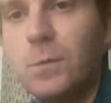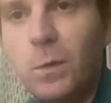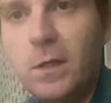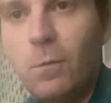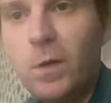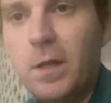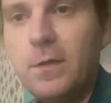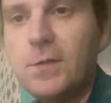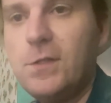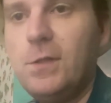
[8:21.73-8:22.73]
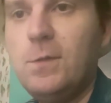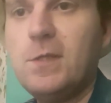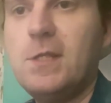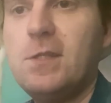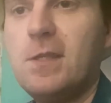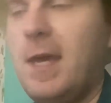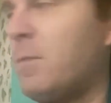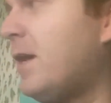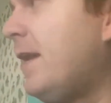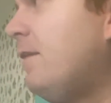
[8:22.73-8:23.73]
one, one of those tunes that just came
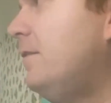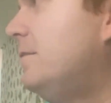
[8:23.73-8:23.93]
right out